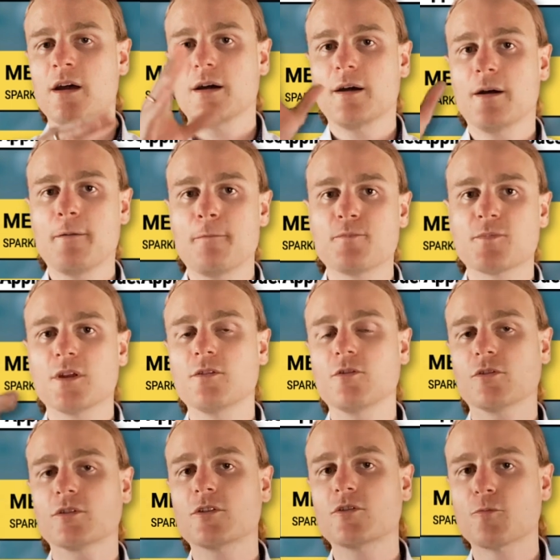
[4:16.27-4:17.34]
in
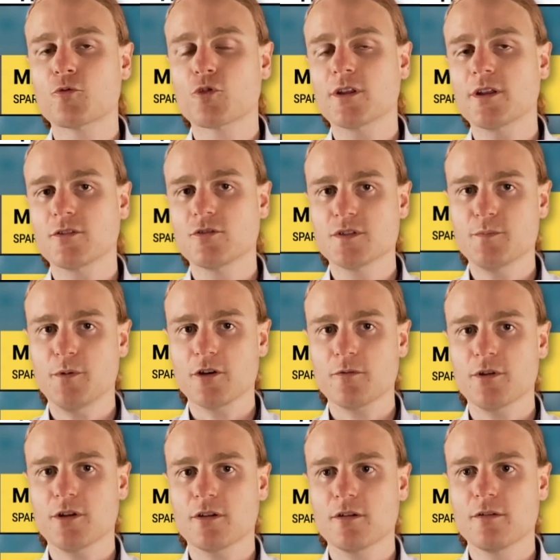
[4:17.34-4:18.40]
order to bring that to
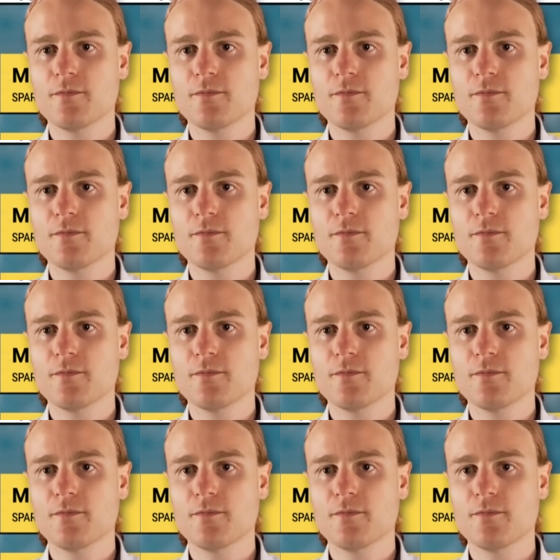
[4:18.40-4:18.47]
Sparkplug.